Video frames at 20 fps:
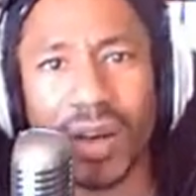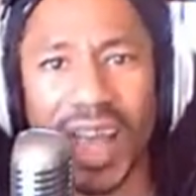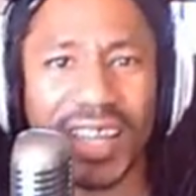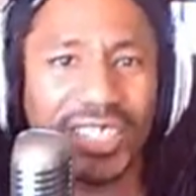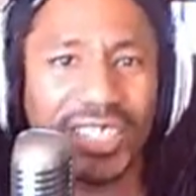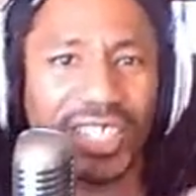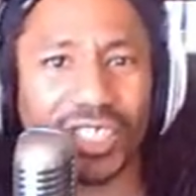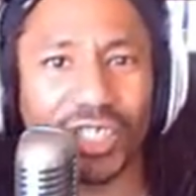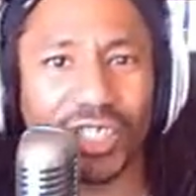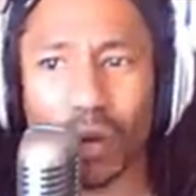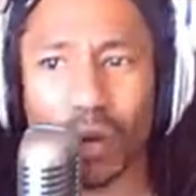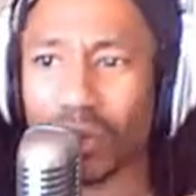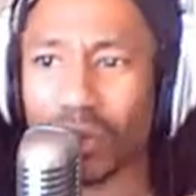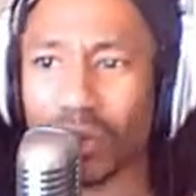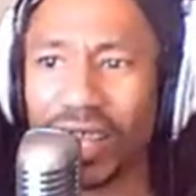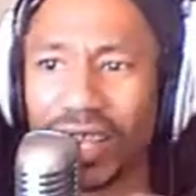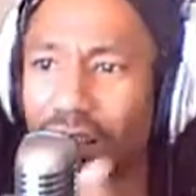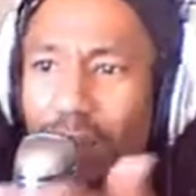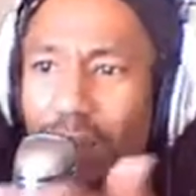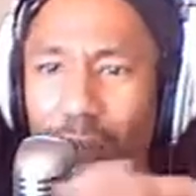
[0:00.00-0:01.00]
I just don't
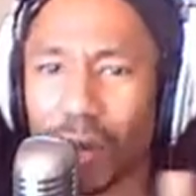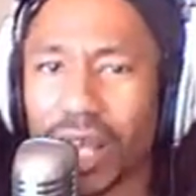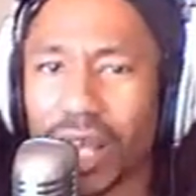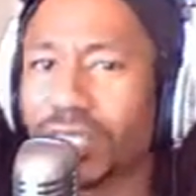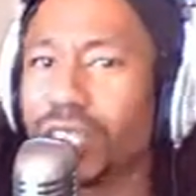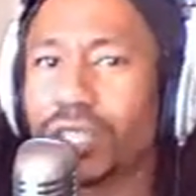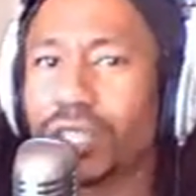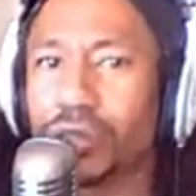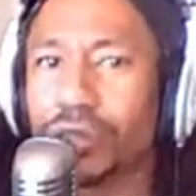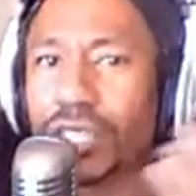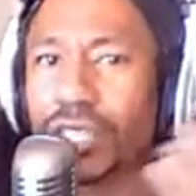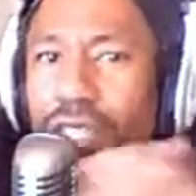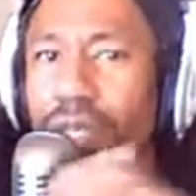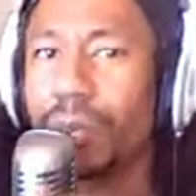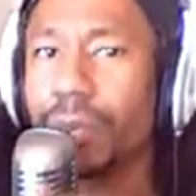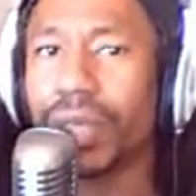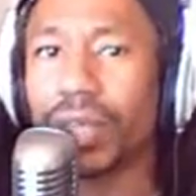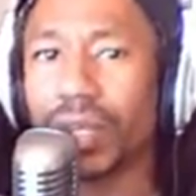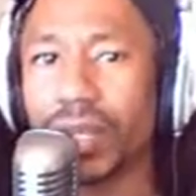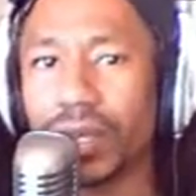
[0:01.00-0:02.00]
think that prostitution should
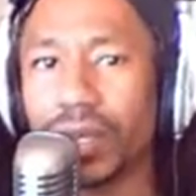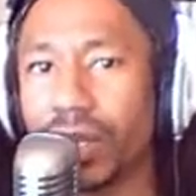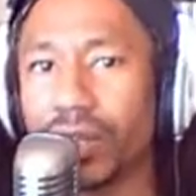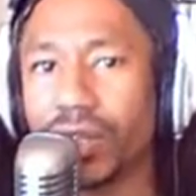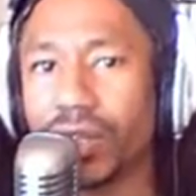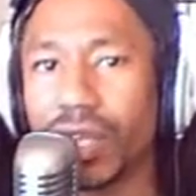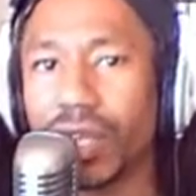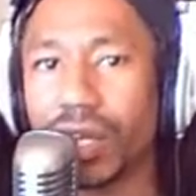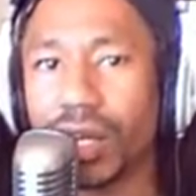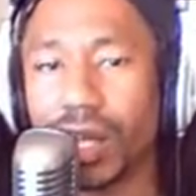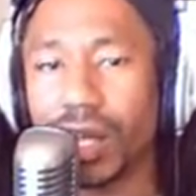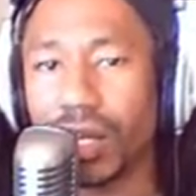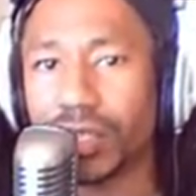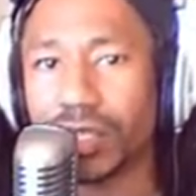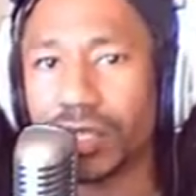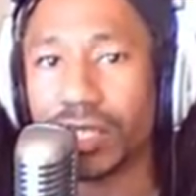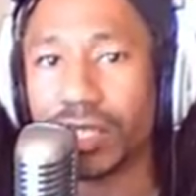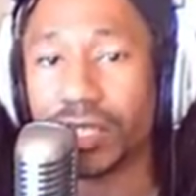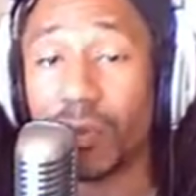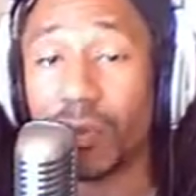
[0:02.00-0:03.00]
be illegal in the United
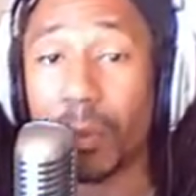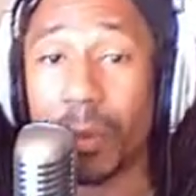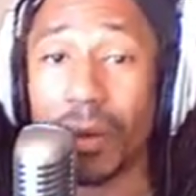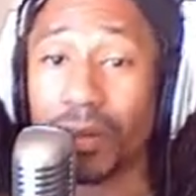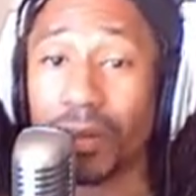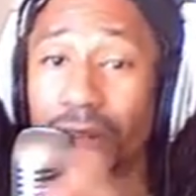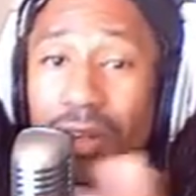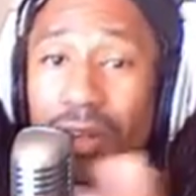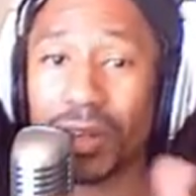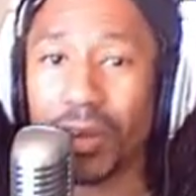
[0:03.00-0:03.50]
States of America,